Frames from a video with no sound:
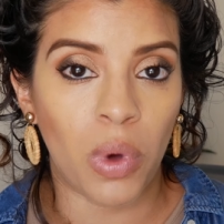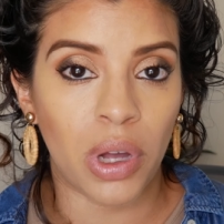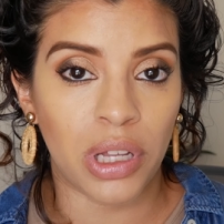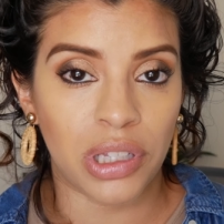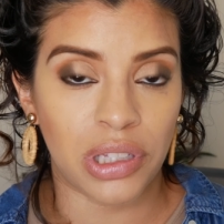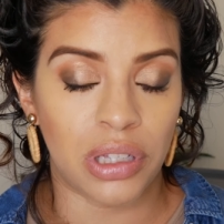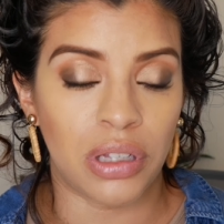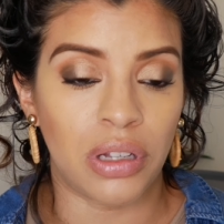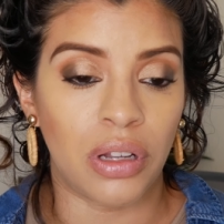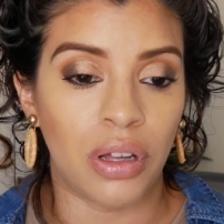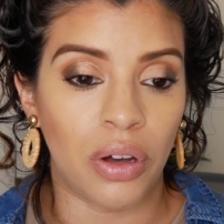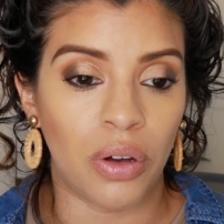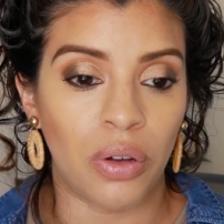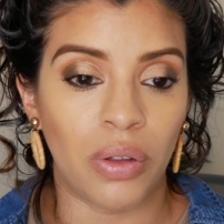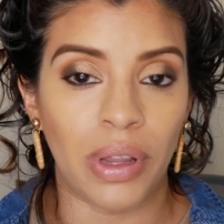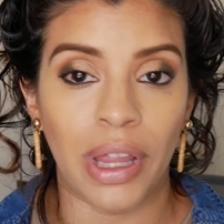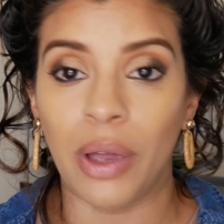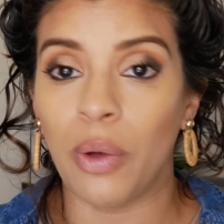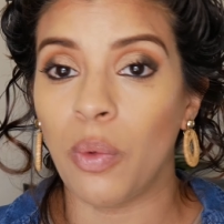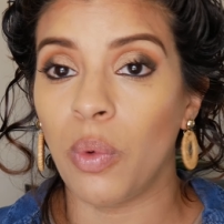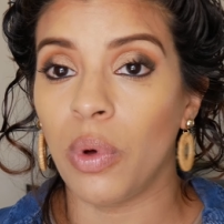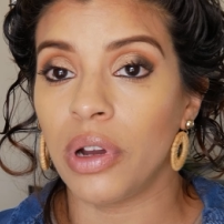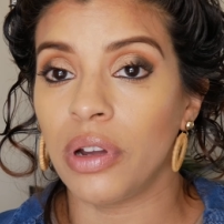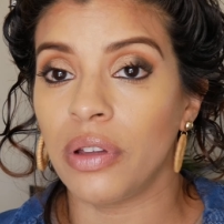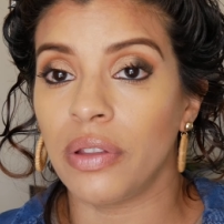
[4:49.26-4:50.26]
want to know,
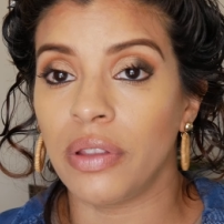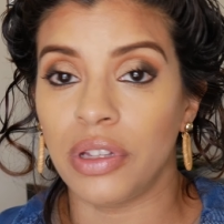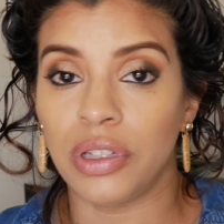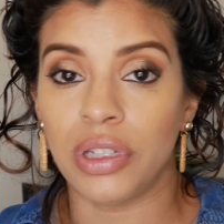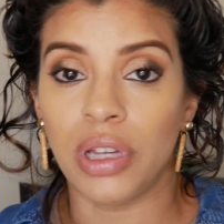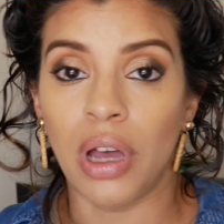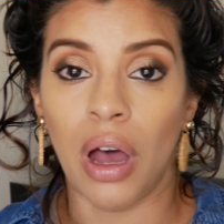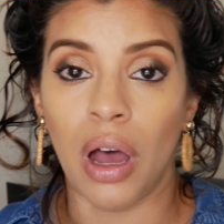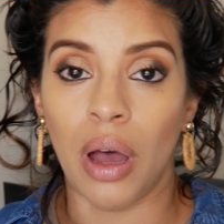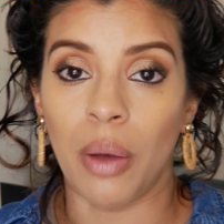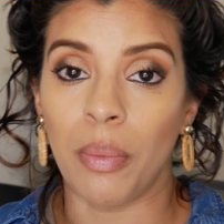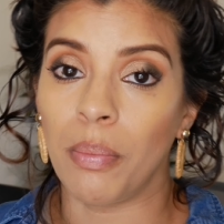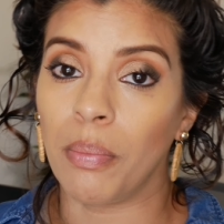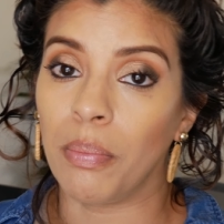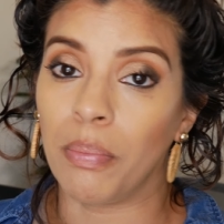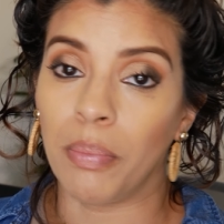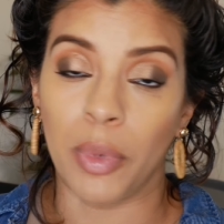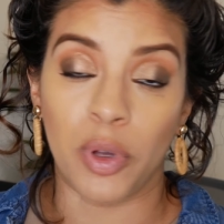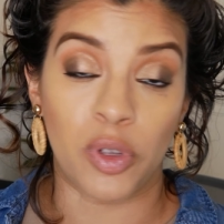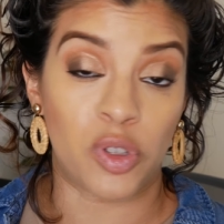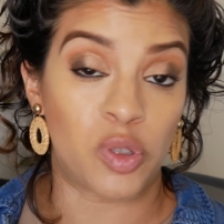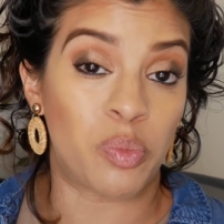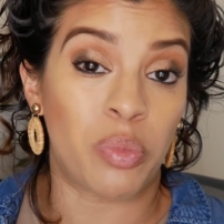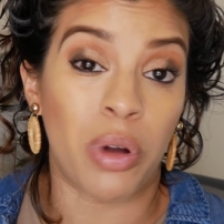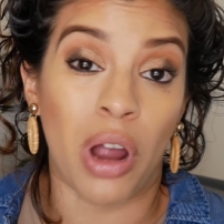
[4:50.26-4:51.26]
like, what are the top
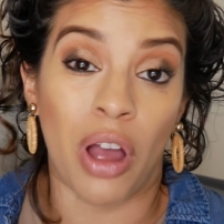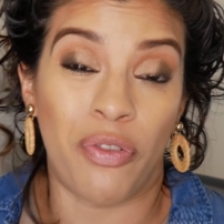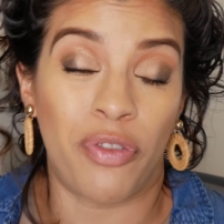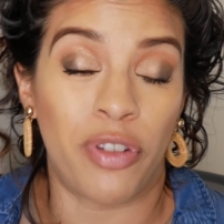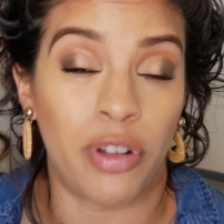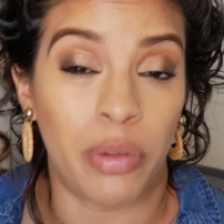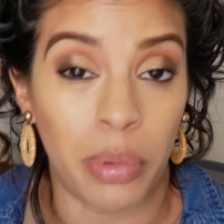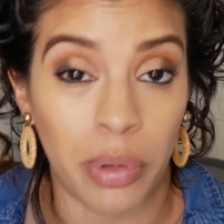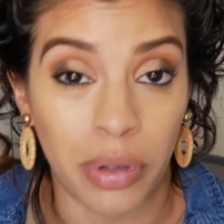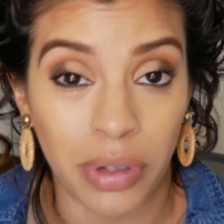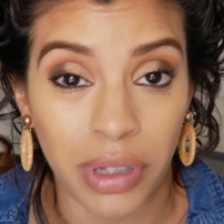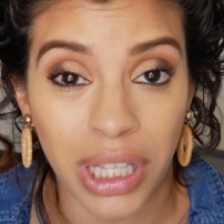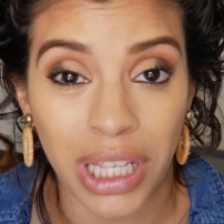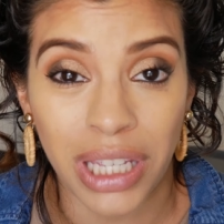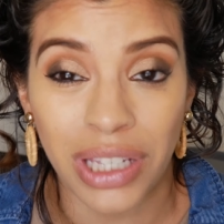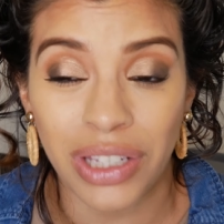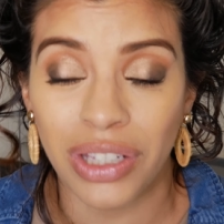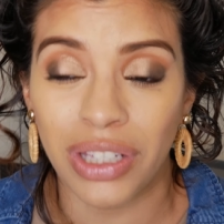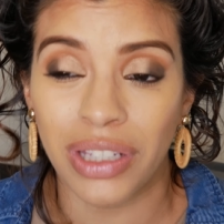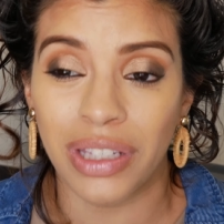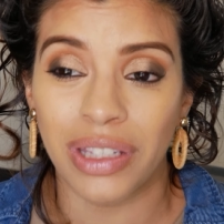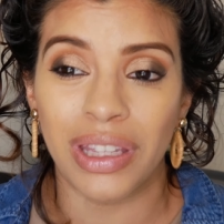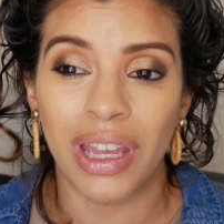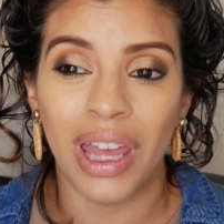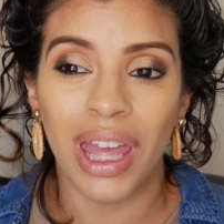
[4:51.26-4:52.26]
most profitable
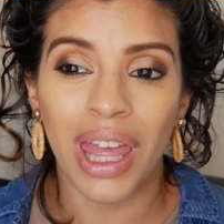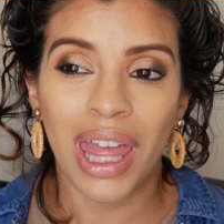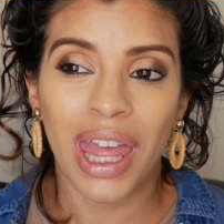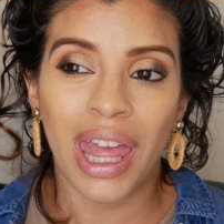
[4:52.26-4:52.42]
niches?